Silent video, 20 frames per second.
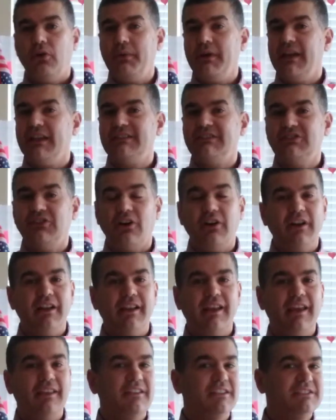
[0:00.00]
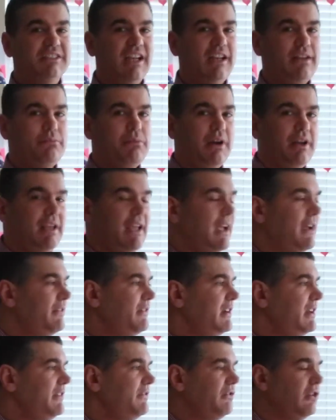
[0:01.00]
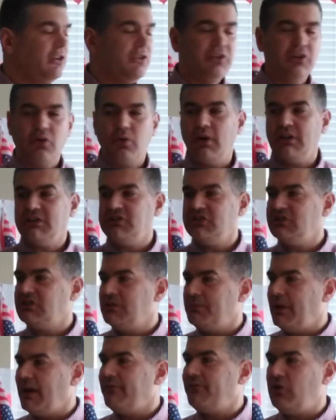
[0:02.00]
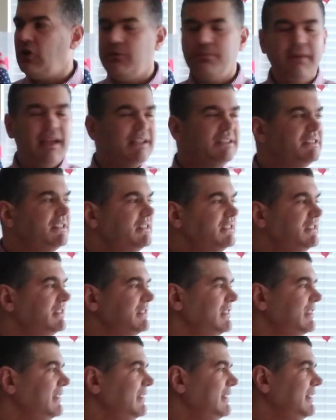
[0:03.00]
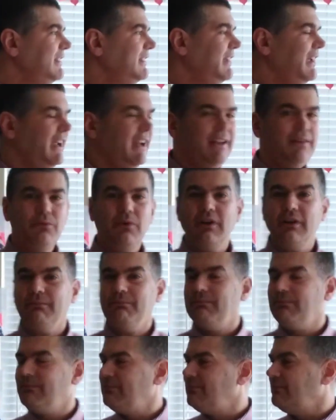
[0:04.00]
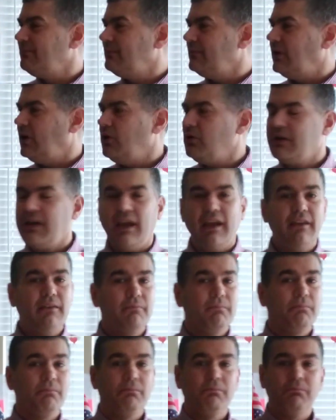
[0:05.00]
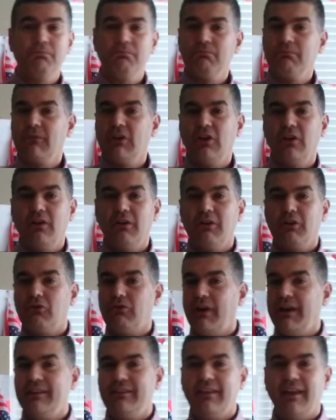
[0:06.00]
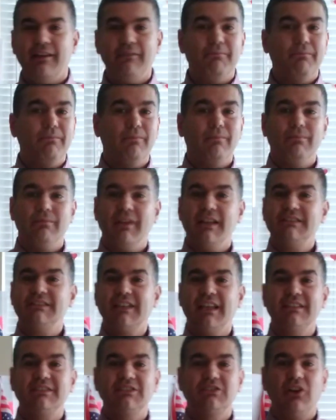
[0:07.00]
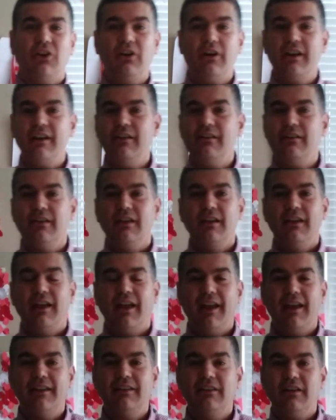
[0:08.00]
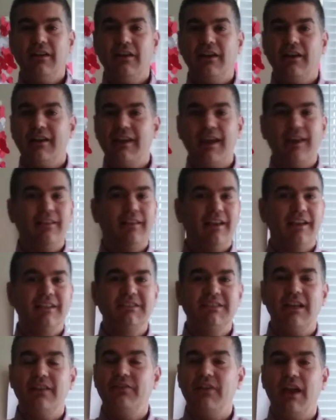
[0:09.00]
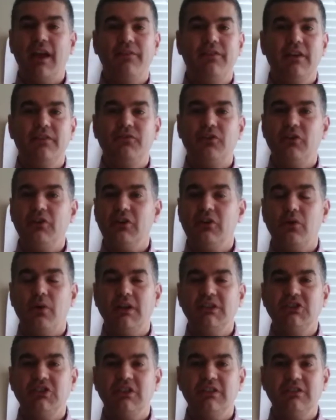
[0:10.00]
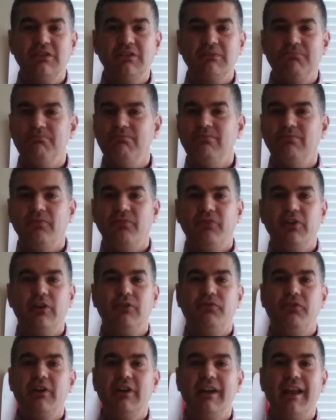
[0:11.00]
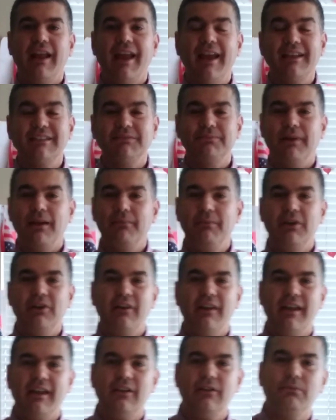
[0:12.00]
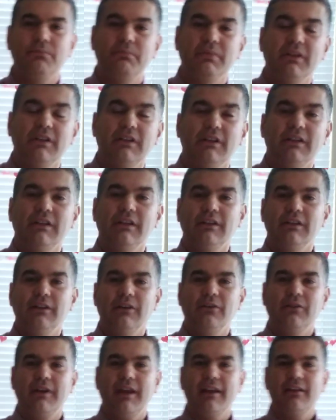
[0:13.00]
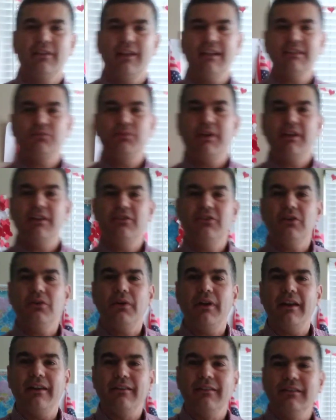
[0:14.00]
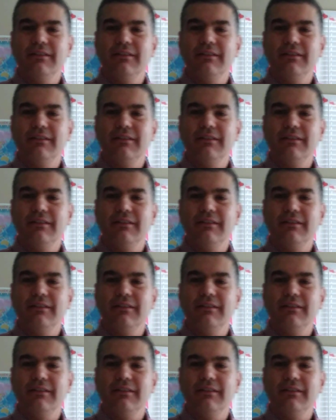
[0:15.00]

we get started again, does anybody have any further questions about verb tenses? Anyone? Okay, great then. Let's get started. And again, like I said, if you have any further questions, feel free to ask me. I'm here to help. Okay, class, we can do it.